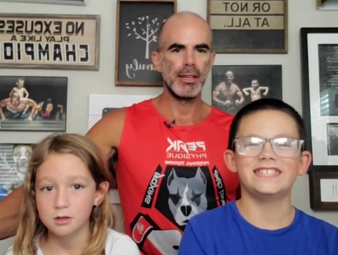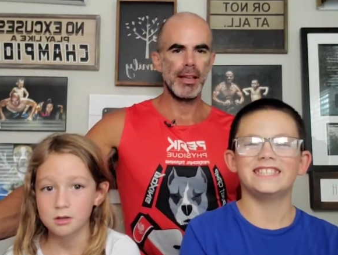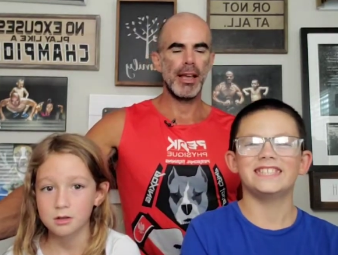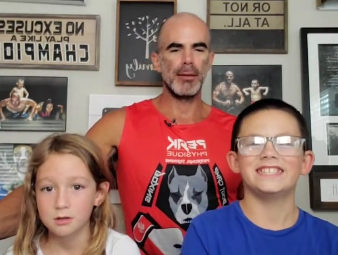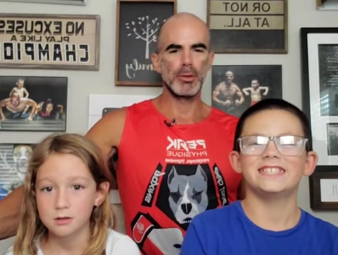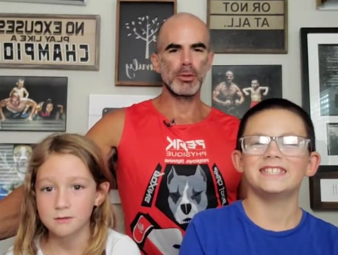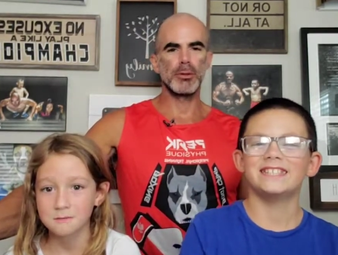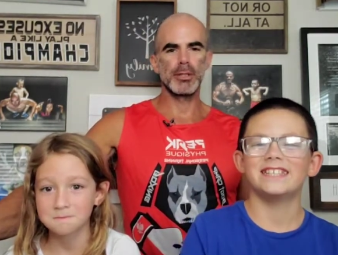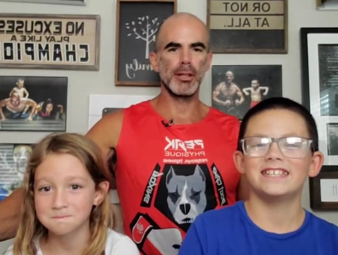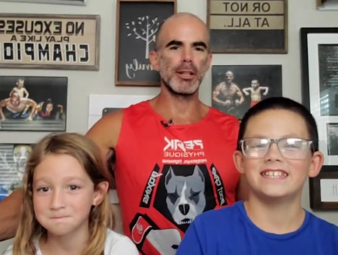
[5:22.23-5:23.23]
Speaker 1: I almost lost,
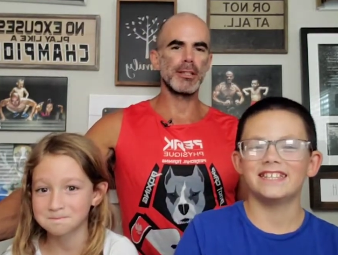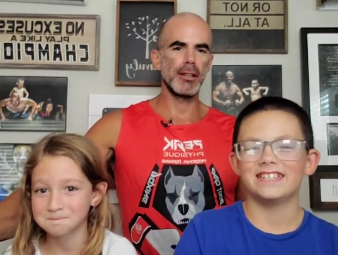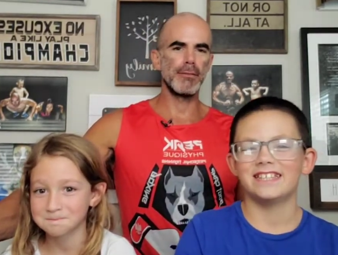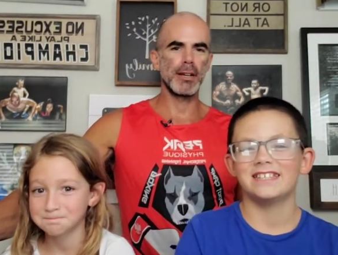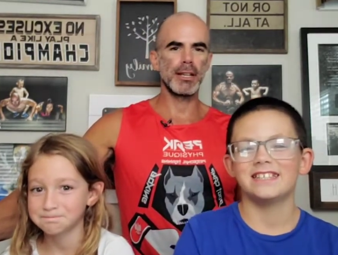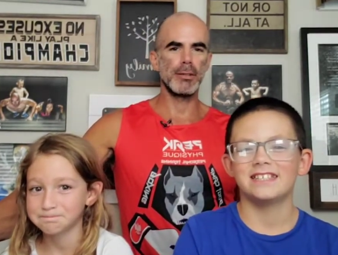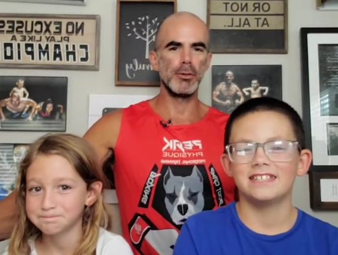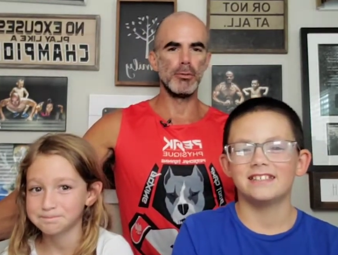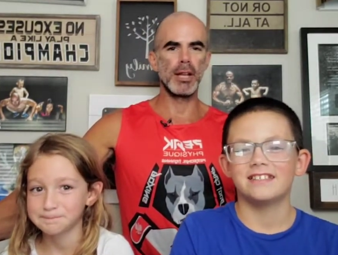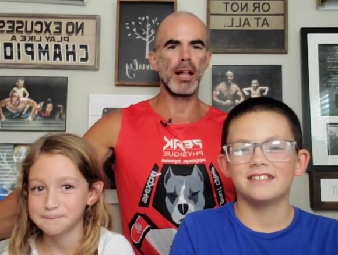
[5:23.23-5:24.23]
lost another fucking ooh
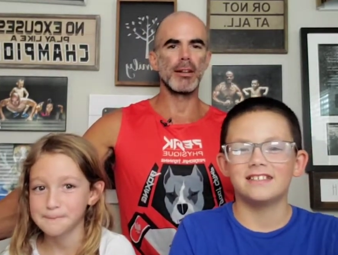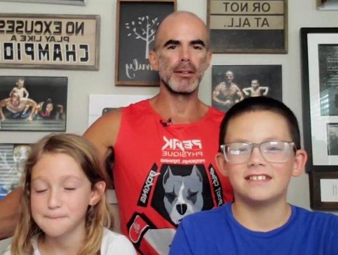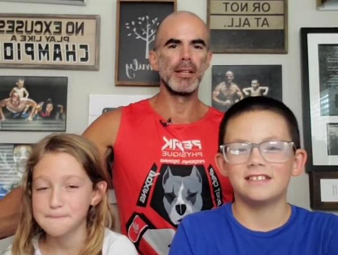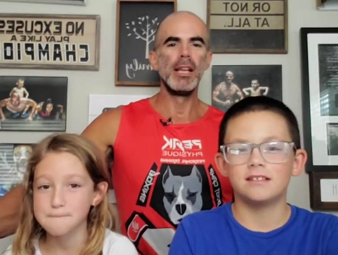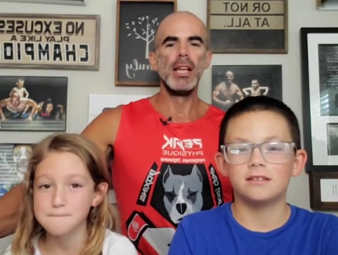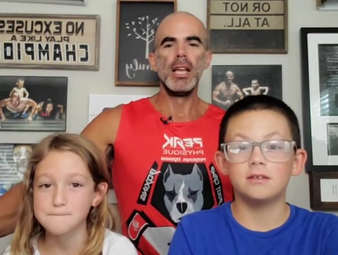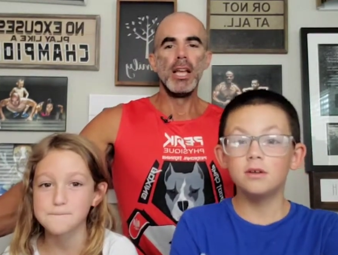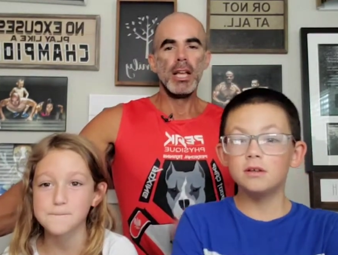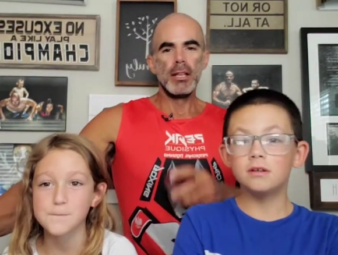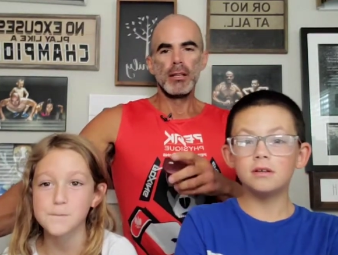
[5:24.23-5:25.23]
dollar.
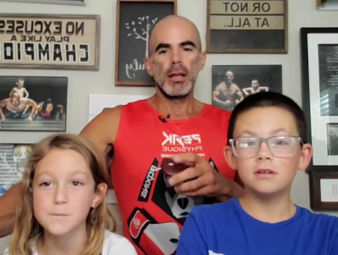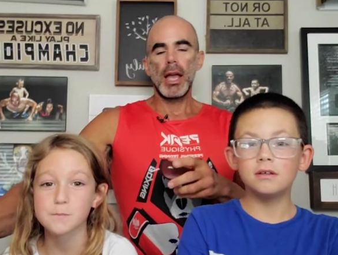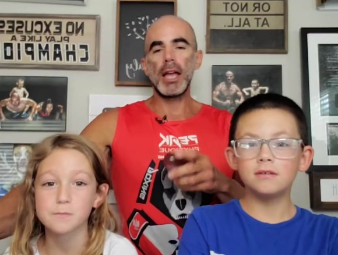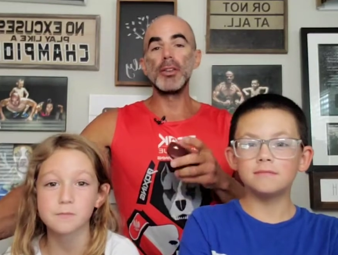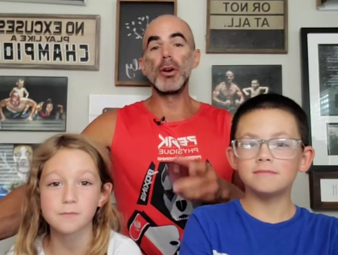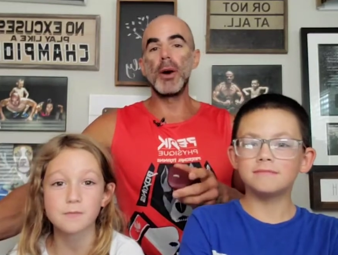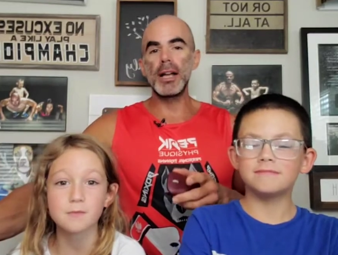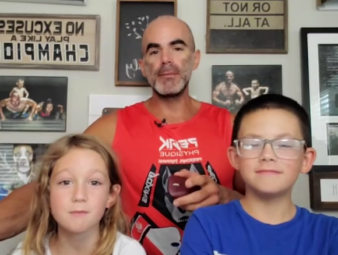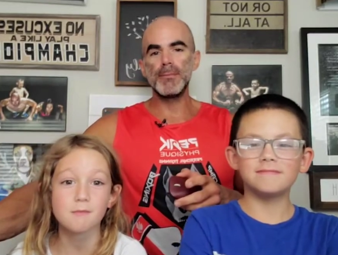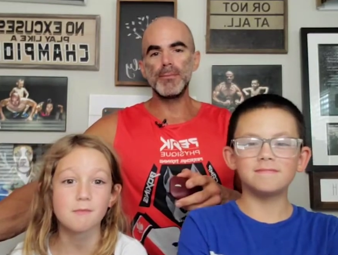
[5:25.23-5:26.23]
And you know what?
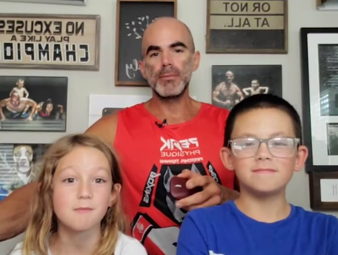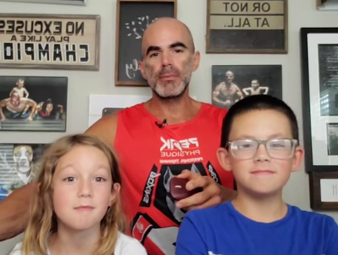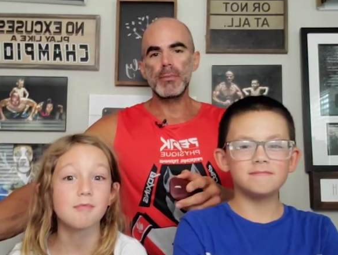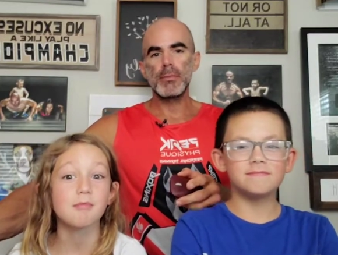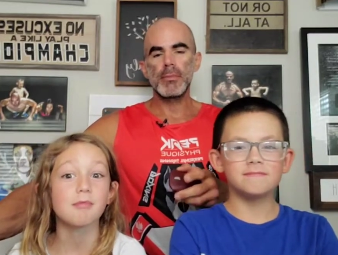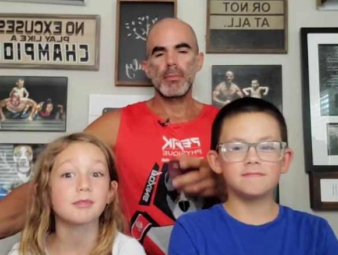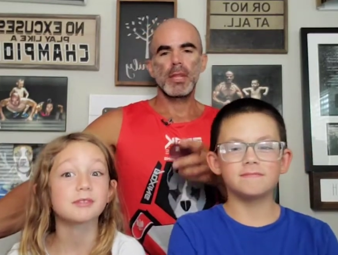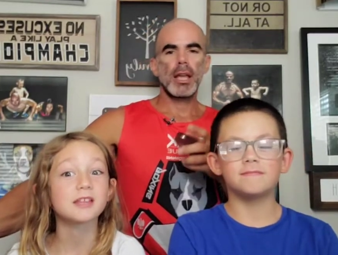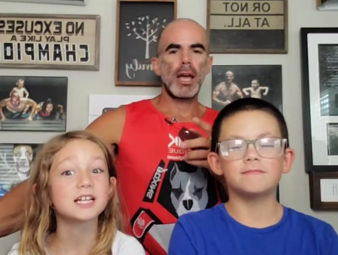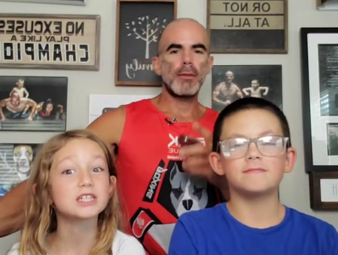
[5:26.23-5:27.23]

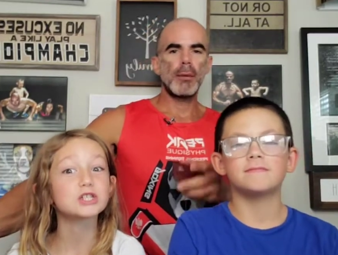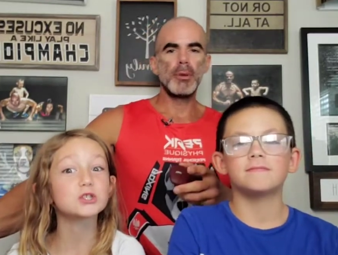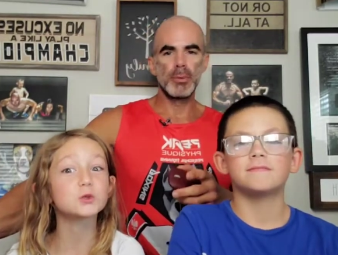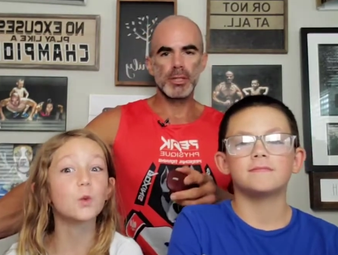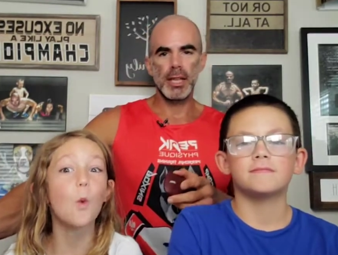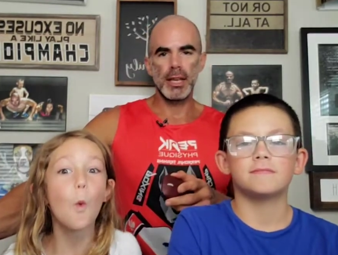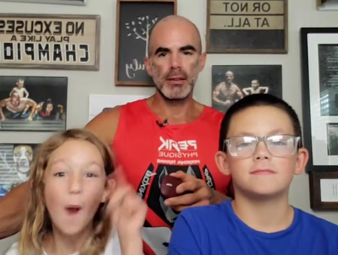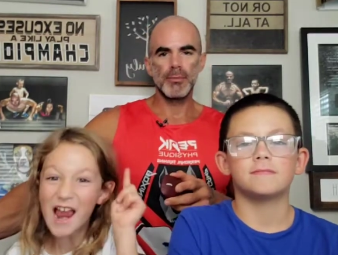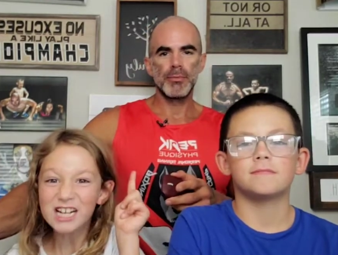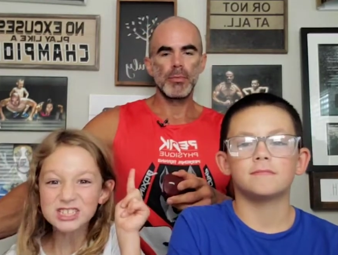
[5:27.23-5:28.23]
I've had people say,
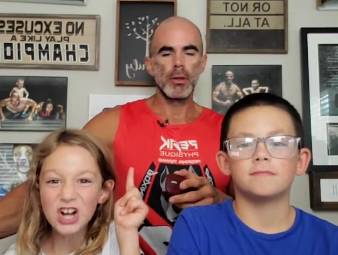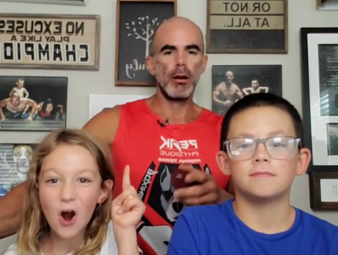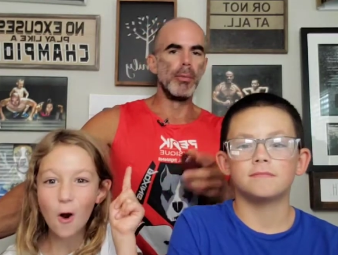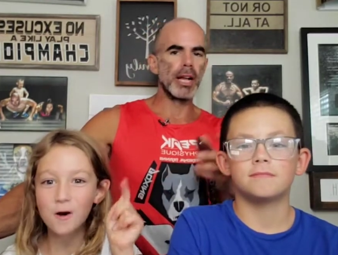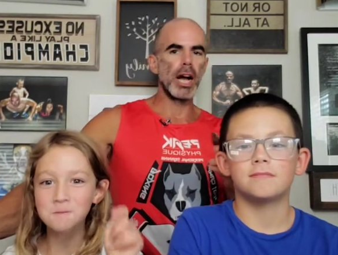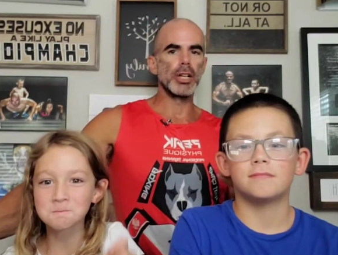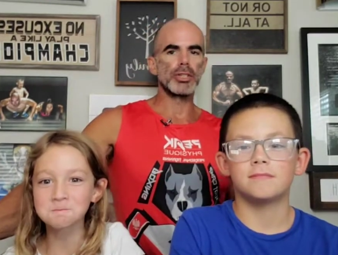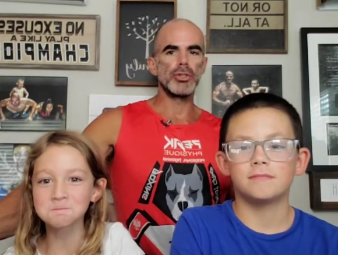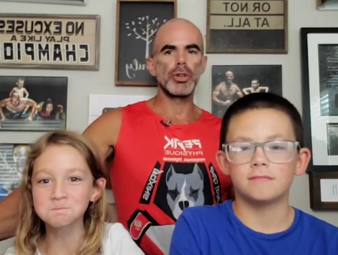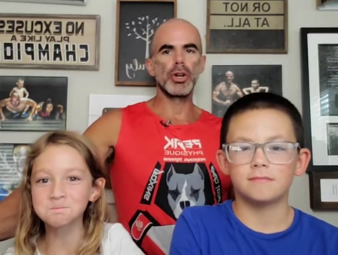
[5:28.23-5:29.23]
"Oh my gosh,
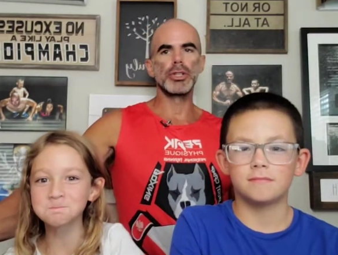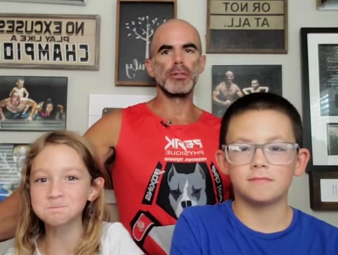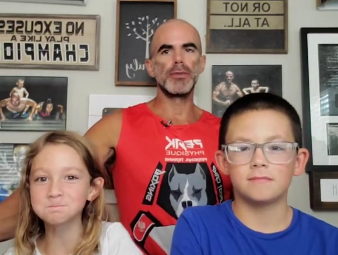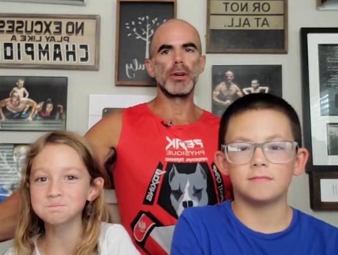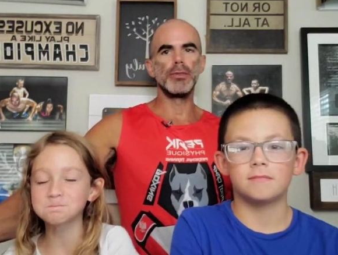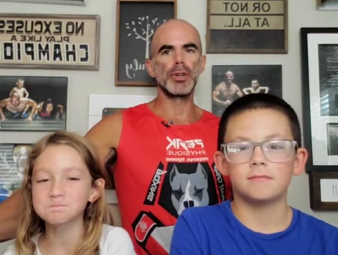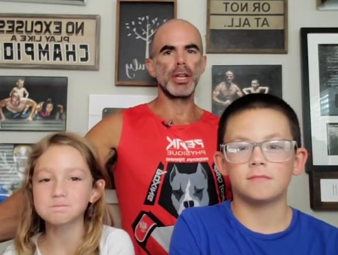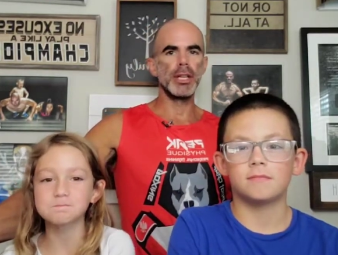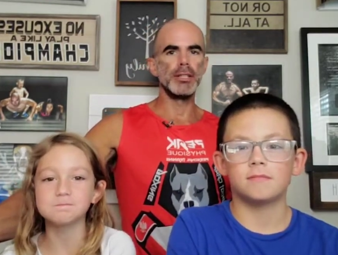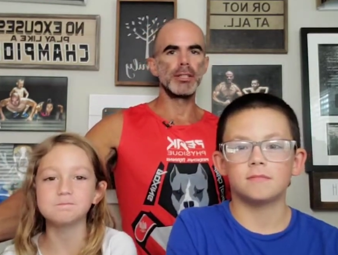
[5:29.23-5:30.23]
you curse in front of your
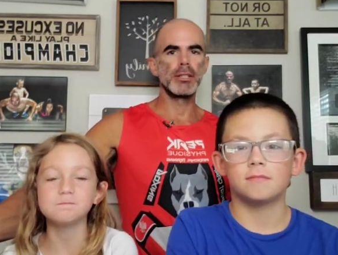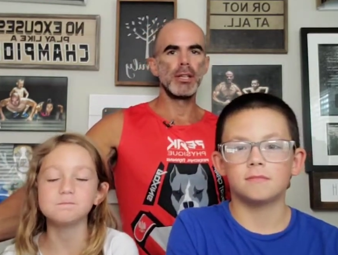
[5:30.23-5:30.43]
kids."